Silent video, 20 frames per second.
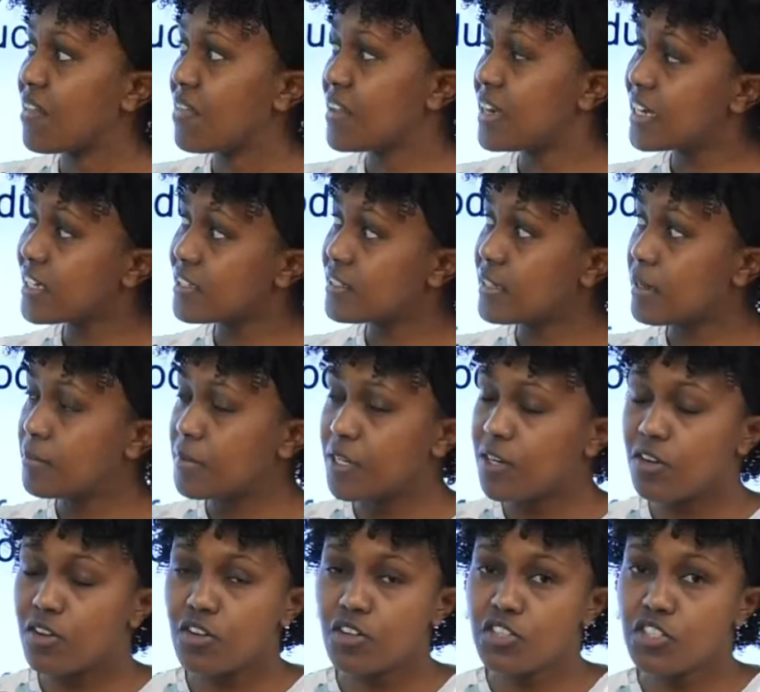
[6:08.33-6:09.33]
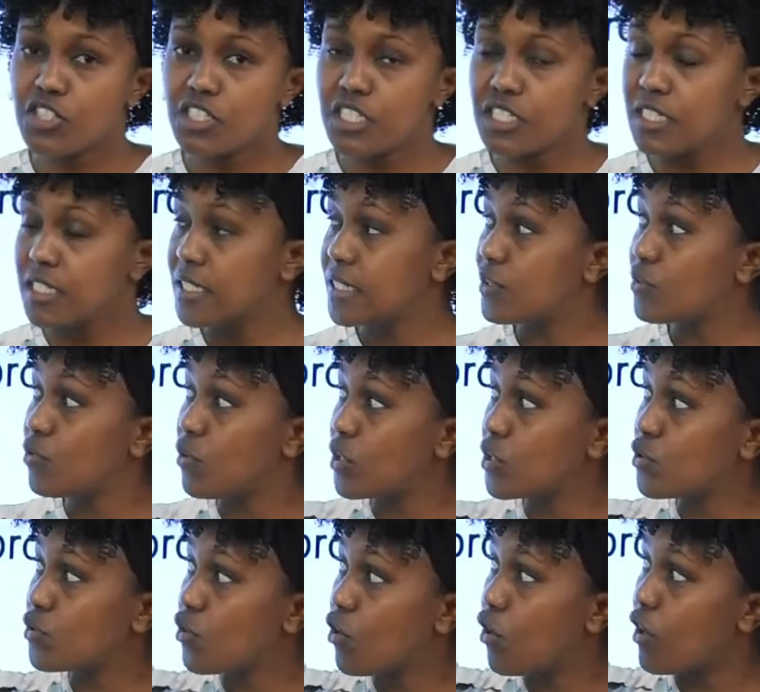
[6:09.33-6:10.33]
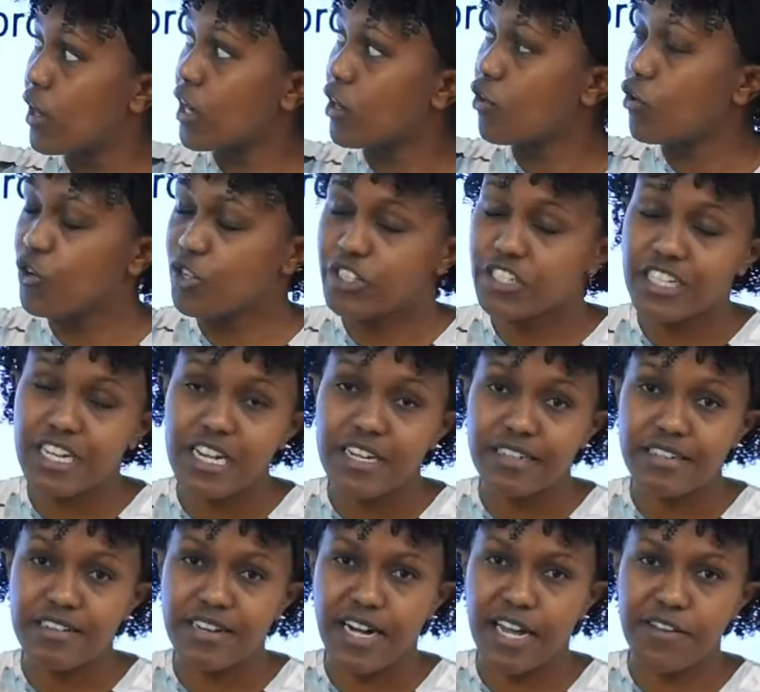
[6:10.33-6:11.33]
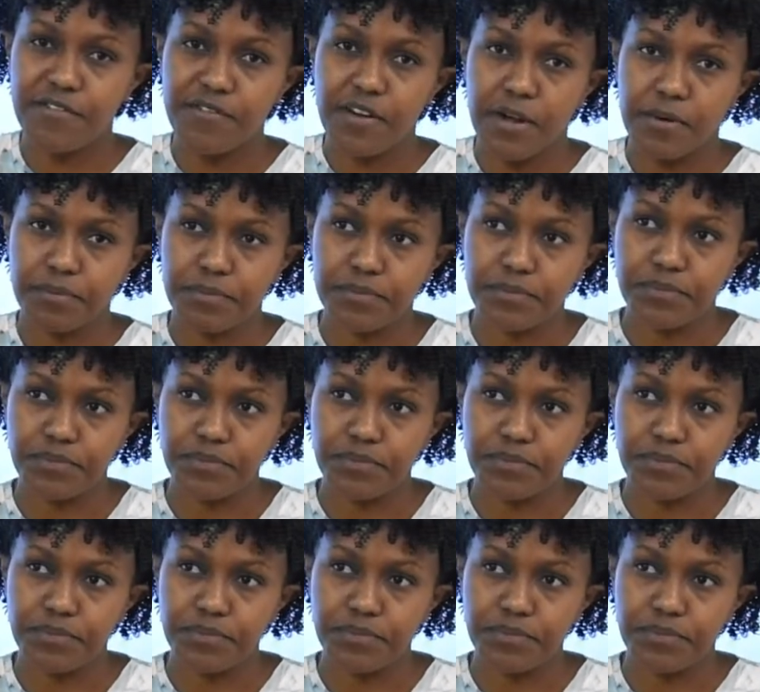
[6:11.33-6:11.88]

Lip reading: The next terminology is what we call a cost driver.